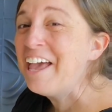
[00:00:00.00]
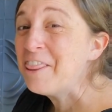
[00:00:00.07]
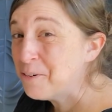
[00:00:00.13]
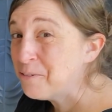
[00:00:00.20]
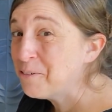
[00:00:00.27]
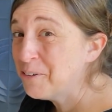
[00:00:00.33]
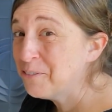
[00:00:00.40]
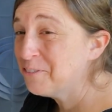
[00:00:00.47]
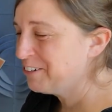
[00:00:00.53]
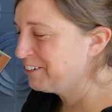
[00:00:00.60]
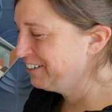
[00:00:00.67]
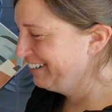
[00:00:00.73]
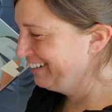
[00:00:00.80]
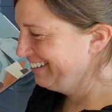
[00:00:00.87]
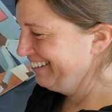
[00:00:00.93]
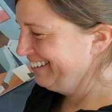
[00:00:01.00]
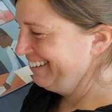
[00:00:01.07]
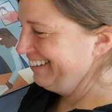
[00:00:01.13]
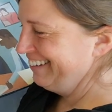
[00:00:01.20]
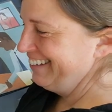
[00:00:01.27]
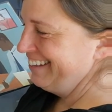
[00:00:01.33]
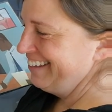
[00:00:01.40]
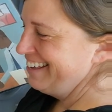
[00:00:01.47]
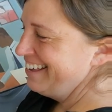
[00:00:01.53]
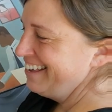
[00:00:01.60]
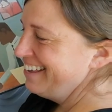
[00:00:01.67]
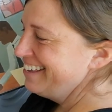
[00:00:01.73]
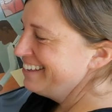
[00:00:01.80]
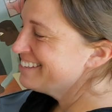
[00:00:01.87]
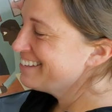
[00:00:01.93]
The rover.
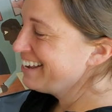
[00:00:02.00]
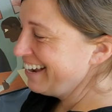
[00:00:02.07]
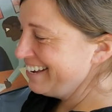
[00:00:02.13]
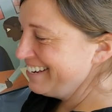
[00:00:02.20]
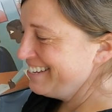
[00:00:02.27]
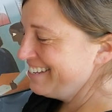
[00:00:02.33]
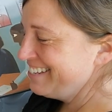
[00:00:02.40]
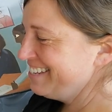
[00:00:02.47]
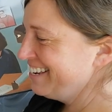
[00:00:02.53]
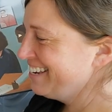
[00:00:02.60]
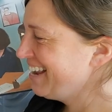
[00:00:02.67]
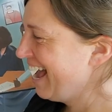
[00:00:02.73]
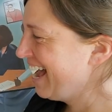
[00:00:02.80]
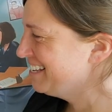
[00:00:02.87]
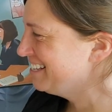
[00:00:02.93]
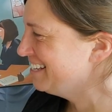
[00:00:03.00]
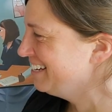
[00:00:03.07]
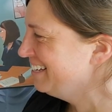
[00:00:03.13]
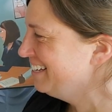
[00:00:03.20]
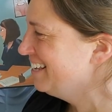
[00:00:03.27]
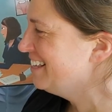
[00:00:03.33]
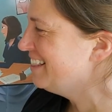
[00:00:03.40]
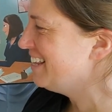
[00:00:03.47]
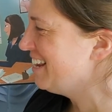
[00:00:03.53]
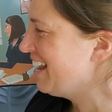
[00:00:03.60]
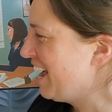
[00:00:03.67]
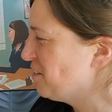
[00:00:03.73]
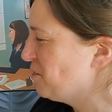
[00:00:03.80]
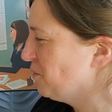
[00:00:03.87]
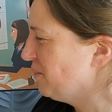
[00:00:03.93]
Scientists at NASA, the
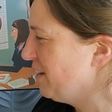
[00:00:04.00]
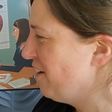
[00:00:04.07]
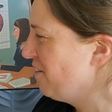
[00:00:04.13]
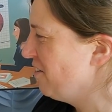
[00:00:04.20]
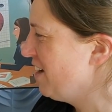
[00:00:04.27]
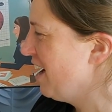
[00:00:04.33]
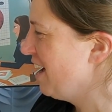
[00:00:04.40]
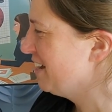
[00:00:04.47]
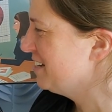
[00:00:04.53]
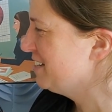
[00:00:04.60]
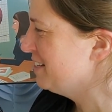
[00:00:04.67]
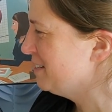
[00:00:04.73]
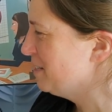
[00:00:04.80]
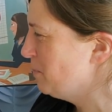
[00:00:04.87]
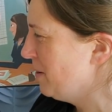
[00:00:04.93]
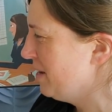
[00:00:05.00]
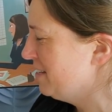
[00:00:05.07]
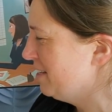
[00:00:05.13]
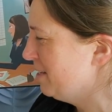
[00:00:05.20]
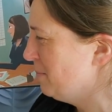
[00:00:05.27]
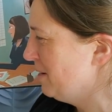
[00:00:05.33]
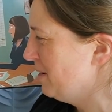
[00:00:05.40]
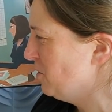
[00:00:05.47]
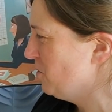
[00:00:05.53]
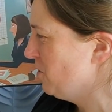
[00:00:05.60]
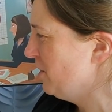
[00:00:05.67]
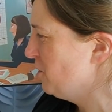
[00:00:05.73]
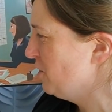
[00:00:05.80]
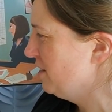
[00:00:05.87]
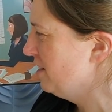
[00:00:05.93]
National Aeronautics and Space
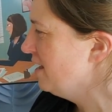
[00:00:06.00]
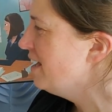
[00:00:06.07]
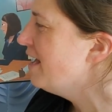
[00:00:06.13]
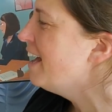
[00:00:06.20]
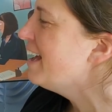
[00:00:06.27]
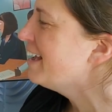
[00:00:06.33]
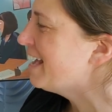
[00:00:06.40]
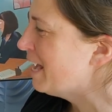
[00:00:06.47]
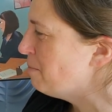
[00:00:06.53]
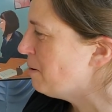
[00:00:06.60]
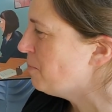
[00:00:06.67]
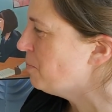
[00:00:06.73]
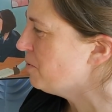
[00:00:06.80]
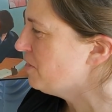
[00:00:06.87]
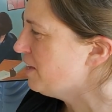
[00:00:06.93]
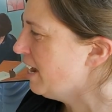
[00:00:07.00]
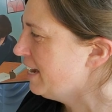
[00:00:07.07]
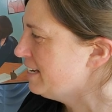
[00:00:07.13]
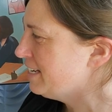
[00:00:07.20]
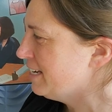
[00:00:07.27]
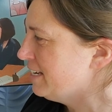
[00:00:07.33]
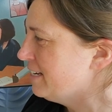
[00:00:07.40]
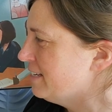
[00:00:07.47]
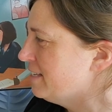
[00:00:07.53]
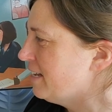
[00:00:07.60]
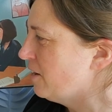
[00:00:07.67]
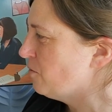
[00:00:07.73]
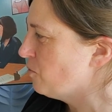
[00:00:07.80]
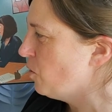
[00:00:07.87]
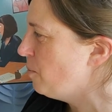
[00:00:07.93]
Administration, came up with the idea to
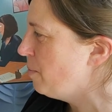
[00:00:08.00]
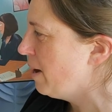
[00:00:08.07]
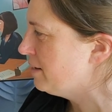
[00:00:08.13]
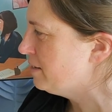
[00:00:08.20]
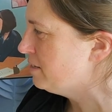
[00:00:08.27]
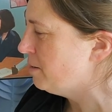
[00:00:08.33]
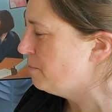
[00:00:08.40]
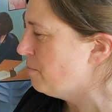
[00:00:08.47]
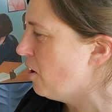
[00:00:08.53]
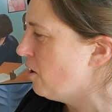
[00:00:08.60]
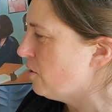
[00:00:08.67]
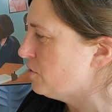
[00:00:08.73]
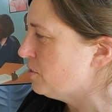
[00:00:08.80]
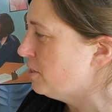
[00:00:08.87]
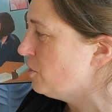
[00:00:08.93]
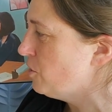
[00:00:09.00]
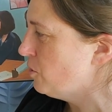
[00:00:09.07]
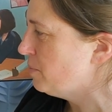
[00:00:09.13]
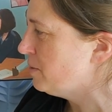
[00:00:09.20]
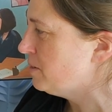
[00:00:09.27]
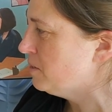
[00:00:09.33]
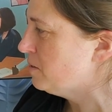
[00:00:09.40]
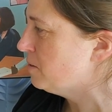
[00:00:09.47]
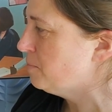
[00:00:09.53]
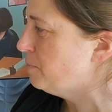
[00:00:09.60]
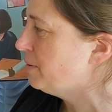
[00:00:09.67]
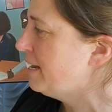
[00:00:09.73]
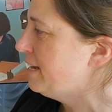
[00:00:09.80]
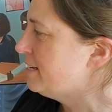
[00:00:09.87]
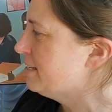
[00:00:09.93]
send robots to Mars in humans'
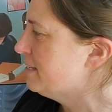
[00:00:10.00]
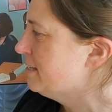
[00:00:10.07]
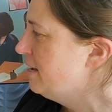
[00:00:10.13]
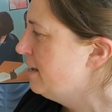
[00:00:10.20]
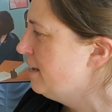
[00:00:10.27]
place.